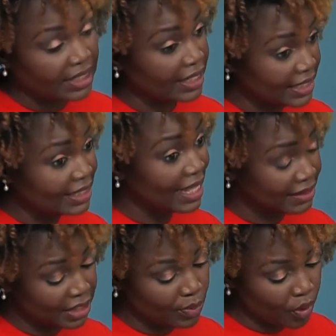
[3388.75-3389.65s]
He did that
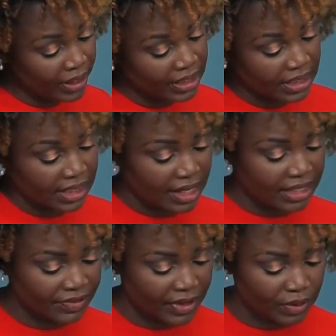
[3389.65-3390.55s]
this morning to
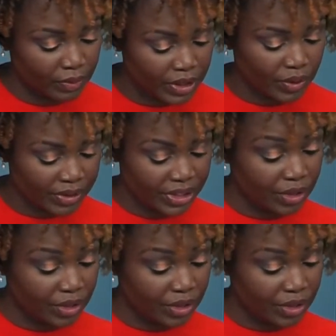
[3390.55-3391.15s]
discuss federal resources